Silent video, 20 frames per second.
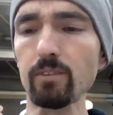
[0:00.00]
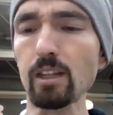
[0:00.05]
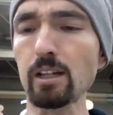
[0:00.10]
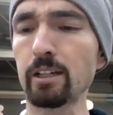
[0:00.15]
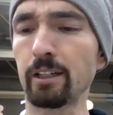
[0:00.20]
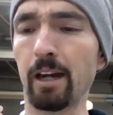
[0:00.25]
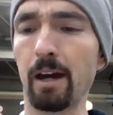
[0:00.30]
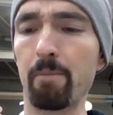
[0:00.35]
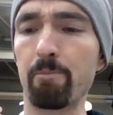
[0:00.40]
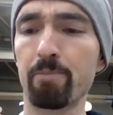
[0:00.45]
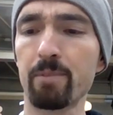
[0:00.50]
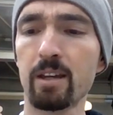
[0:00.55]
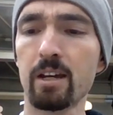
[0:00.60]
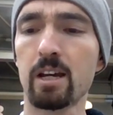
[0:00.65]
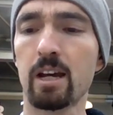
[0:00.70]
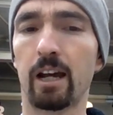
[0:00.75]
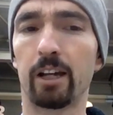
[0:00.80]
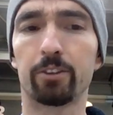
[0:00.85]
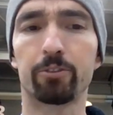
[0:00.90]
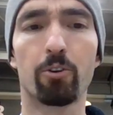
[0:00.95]
Okay,
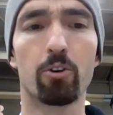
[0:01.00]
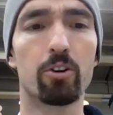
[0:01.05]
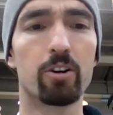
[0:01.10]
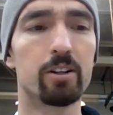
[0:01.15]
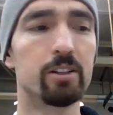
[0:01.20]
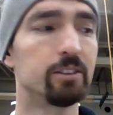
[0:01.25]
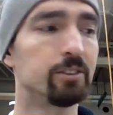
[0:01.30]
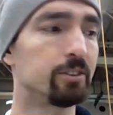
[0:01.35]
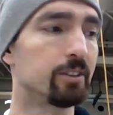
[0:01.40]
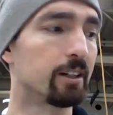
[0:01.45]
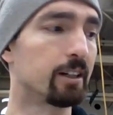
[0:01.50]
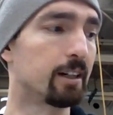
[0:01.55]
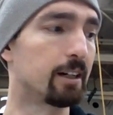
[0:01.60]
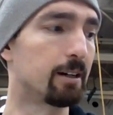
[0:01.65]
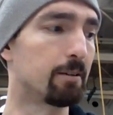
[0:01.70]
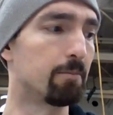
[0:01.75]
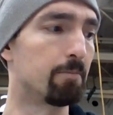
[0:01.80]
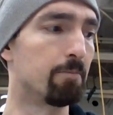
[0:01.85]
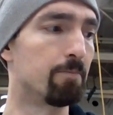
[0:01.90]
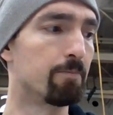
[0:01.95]
as far as
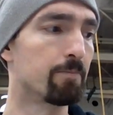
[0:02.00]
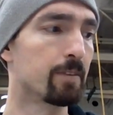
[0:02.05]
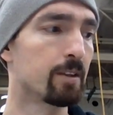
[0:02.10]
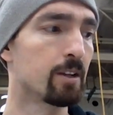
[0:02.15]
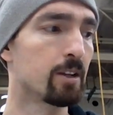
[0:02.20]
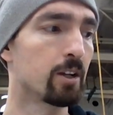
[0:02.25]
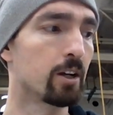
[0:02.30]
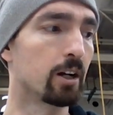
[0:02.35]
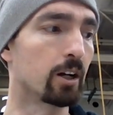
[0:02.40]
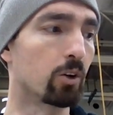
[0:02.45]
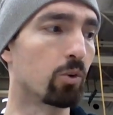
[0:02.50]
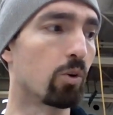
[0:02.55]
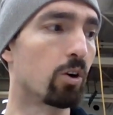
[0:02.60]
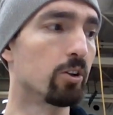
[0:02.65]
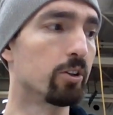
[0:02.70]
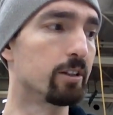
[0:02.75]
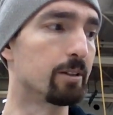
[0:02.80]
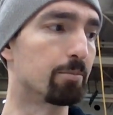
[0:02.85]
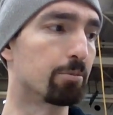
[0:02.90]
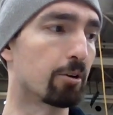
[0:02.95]
a
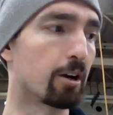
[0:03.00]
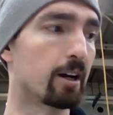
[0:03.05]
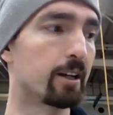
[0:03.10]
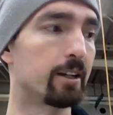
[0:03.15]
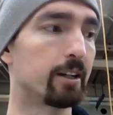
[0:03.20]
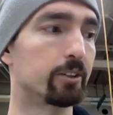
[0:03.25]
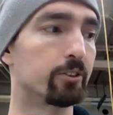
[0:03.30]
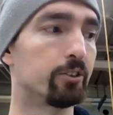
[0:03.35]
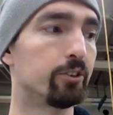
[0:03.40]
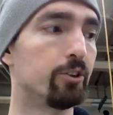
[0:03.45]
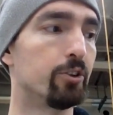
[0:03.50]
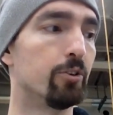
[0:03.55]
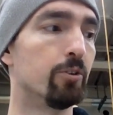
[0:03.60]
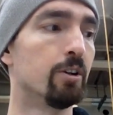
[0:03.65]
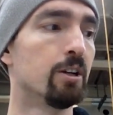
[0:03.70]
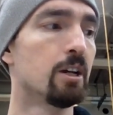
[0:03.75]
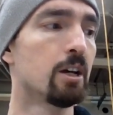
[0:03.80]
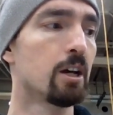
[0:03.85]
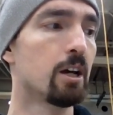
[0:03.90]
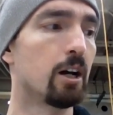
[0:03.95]
quality product too,
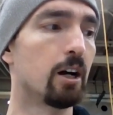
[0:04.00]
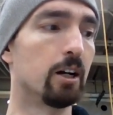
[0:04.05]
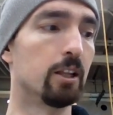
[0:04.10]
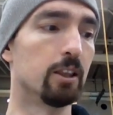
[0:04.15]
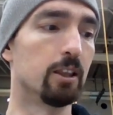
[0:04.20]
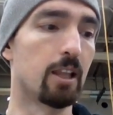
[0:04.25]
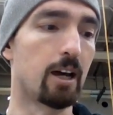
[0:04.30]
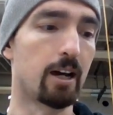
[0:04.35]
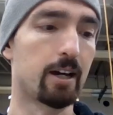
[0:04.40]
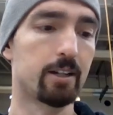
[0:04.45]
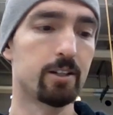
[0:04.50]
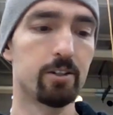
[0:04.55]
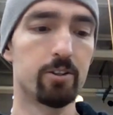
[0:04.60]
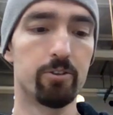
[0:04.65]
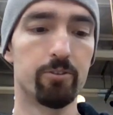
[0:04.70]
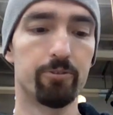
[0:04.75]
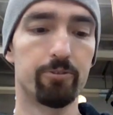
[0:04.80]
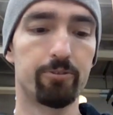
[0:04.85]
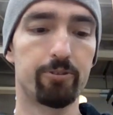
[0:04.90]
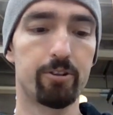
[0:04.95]
a lot
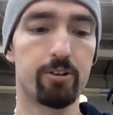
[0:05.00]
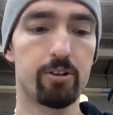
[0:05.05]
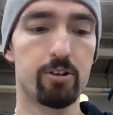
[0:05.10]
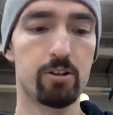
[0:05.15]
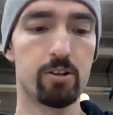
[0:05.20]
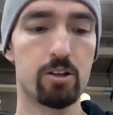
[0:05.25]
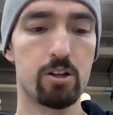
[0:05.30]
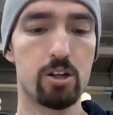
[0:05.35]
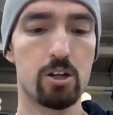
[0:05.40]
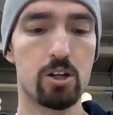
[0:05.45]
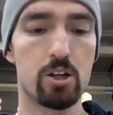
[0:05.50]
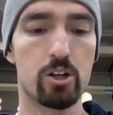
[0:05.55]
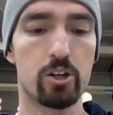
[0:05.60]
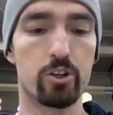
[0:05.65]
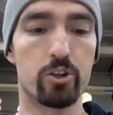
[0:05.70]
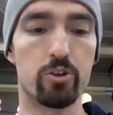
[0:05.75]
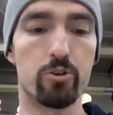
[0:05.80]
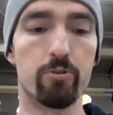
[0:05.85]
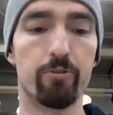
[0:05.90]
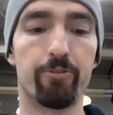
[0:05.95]
of
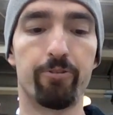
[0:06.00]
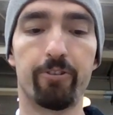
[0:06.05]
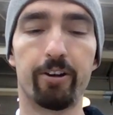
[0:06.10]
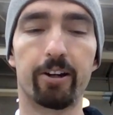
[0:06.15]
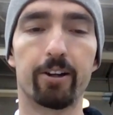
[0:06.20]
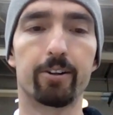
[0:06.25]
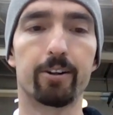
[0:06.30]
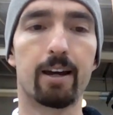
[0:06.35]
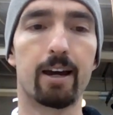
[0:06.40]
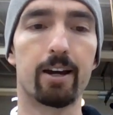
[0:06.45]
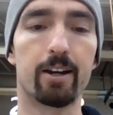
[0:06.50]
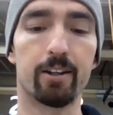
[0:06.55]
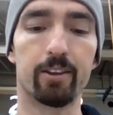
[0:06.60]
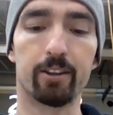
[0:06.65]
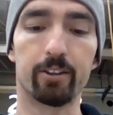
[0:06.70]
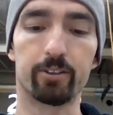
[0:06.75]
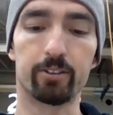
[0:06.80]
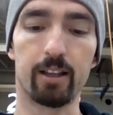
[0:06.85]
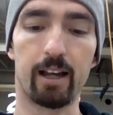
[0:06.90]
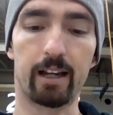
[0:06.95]
you figured out in
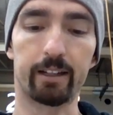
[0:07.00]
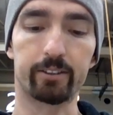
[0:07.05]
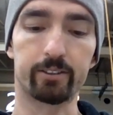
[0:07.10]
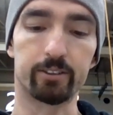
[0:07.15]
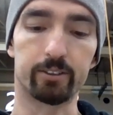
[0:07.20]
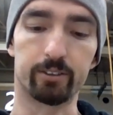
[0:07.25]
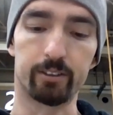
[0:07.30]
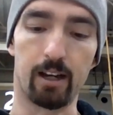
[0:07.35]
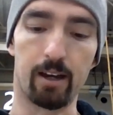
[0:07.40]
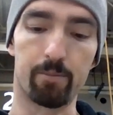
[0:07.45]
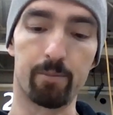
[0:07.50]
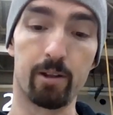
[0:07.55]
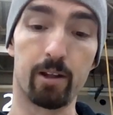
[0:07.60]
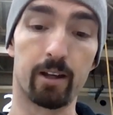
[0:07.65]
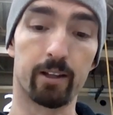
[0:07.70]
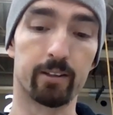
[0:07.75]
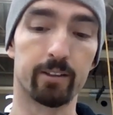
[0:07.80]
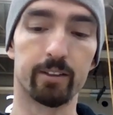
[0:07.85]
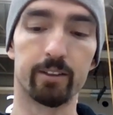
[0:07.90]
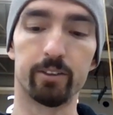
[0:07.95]
this last assignment,
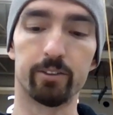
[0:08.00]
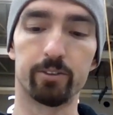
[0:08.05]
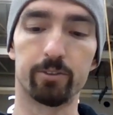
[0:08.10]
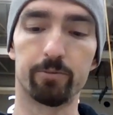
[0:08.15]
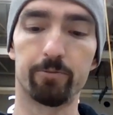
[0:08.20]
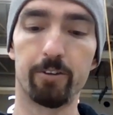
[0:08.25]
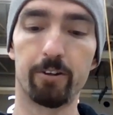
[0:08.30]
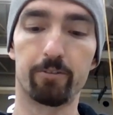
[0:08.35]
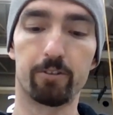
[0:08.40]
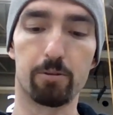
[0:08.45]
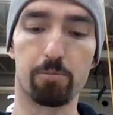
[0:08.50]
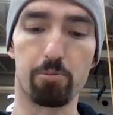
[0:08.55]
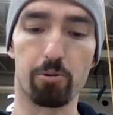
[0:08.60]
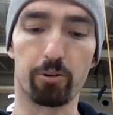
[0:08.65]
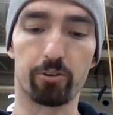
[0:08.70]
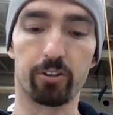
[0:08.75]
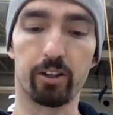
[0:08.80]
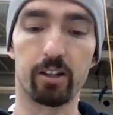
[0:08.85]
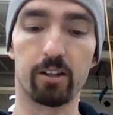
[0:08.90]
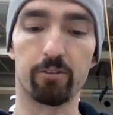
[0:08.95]
at least
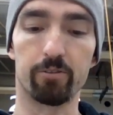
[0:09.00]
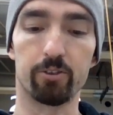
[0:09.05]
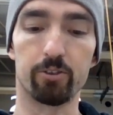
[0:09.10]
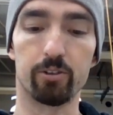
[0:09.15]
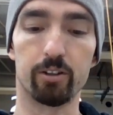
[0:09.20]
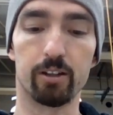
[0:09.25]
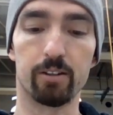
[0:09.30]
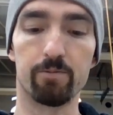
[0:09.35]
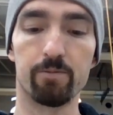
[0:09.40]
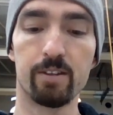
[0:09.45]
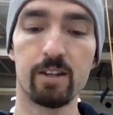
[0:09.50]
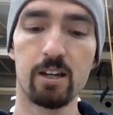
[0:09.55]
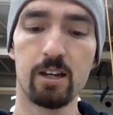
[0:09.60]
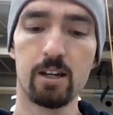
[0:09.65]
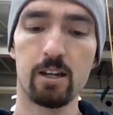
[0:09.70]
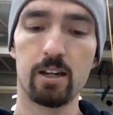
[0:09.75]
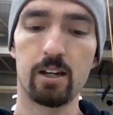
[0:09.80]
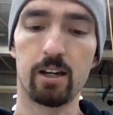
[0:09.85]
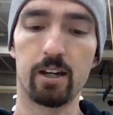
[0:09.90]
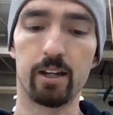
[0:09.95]
50% of you did,
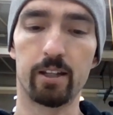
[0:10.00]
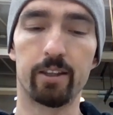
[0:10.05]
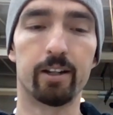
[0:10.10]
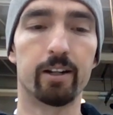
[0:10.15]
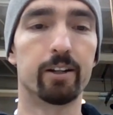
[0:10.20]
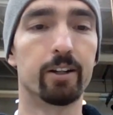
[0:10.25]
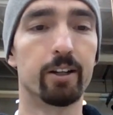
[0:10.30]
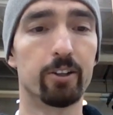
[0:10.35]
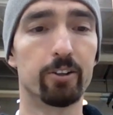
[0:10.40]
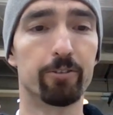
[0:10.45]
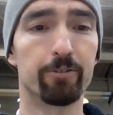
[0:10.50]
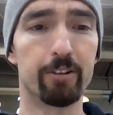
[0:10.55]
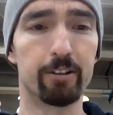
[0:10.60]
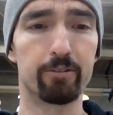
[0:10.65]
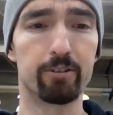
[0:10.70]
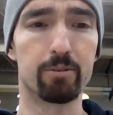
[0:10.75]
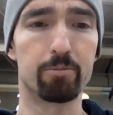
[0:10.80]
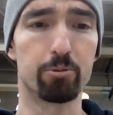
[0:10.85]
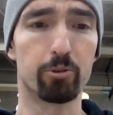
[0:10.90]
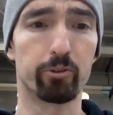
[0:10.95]
and then another
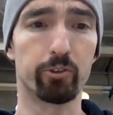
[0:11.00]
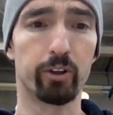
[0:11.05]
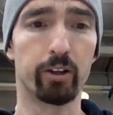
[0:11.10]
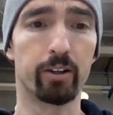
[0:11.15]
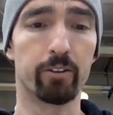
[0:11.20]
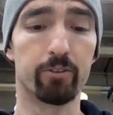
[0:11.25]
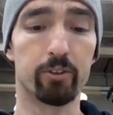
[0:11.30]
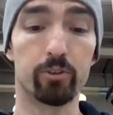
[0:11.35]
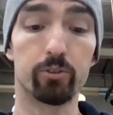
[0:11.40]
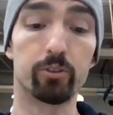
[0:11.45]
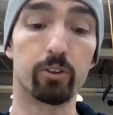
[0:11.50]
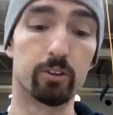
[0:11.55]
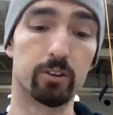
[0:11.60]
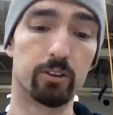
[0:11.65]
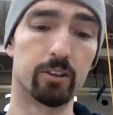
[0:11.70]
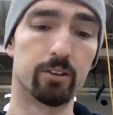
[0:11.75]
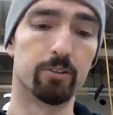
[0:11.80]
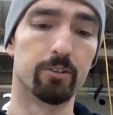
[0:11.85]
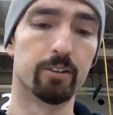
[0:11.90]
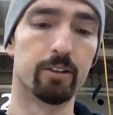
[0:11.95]
50% of you, so
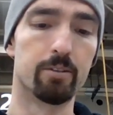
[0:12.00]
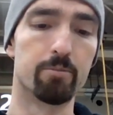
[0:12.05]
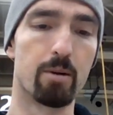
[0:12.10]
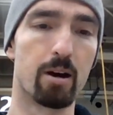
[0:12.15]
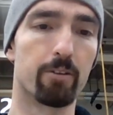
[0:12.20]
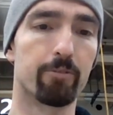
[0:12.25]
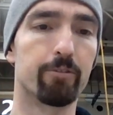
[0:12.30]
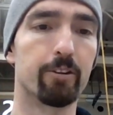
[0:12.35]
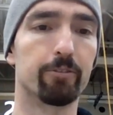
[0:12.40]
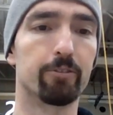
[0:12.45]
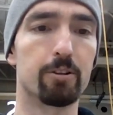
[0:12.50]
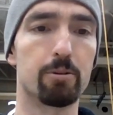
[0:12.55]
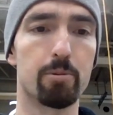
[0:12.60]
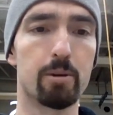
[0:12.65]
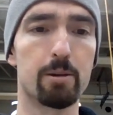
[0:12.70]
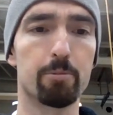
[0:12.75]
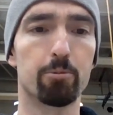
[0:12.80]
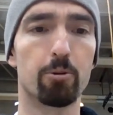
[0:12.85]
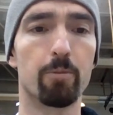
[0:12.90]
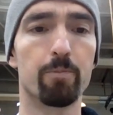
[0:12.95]
literally about 50
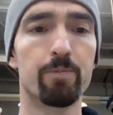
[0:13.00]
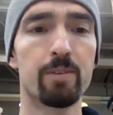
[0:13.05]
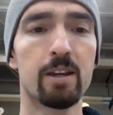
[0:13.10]
people,